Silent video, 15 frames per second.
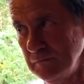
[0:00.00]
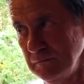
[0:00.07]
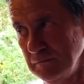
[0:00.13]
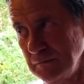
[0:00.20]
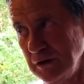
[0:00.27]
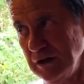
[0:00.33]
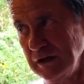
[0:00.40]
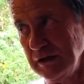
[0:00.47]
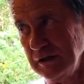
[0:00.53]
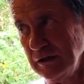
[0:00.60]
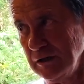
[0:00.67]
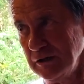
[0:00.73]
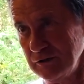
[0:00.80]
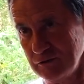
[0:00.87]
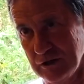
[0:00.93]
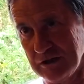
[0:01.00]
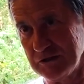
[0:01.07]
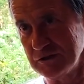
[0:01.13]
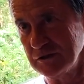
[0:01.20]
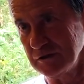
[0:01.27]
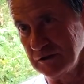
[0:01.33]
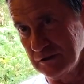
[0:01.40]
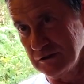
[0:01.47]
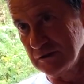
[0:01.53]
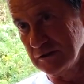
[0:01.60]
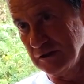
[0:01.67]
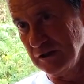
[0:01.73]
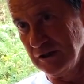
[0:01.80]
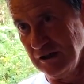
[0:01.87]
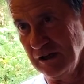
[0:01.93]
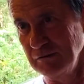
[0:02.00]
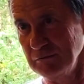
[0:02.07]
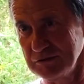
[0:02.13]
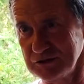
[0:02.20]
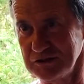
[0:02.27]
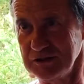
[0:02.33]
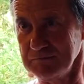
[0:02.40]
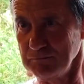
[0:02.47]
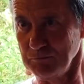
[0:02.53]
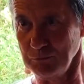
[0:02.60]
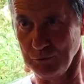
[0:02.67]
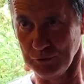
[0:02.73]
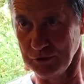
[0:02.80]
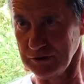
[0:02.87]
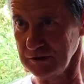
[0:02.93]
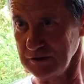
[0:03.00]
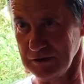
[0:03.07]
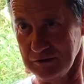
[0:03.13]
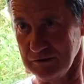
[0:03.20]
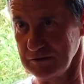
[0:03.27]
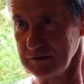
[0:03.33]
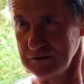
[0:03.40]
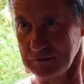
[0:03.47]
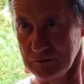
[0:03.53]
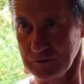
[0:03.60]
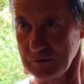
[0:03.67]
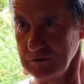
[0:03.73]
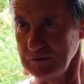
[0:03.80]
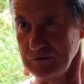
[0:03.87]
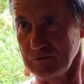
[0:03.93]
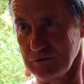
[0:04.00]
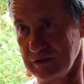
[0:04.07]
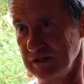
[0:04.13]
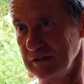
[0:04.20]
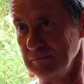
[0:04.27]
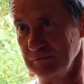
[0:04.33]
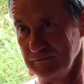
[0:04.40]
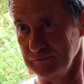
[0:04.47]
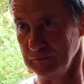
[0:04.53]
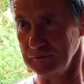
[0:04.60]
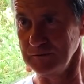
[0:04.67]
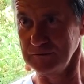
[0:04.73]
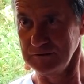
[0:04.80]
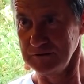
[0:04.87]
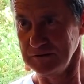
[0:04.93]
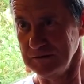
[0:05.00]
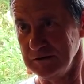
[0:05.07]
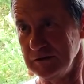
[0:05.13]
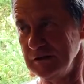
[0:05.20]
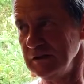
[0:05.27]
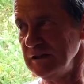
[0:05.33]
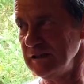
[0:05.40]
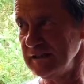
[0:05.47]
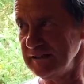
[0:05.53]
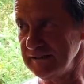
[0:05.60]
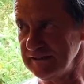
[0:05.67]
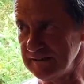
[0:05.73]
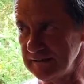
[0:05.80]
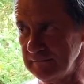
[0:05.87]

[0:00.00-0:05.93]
My hydration, I wasn't a water drinker before, and